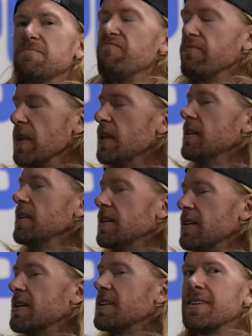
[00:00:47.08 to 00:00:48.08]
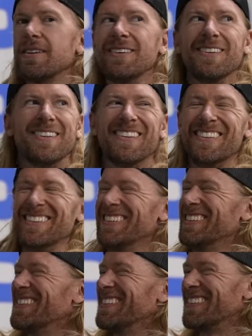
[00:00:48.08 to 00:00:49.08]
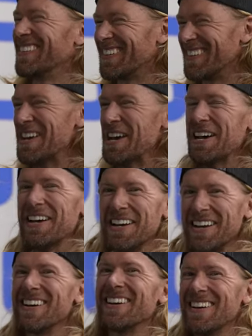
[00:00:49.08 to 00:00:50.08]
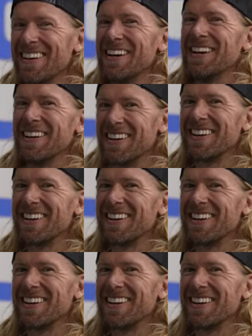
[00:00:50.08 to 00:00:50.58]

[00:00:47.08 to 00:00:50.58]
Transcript: He's just always pumped. He's got the perma pump.